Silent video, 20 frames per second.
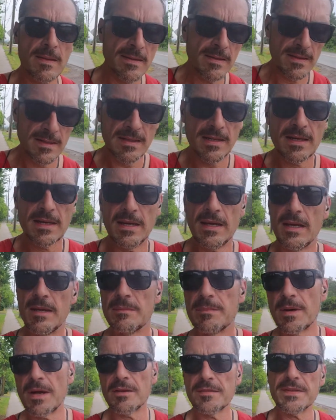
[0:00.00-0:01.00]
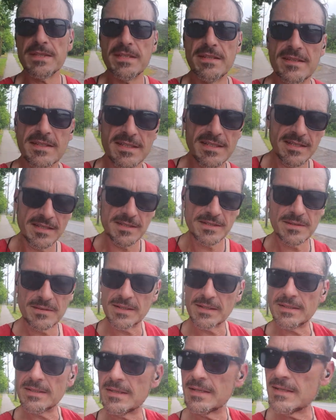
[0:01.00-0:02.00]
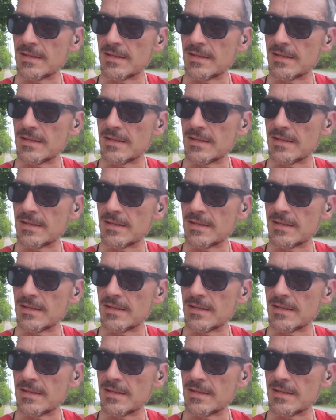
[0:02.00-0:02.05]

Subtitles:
Hey, Profiteers, how you doing?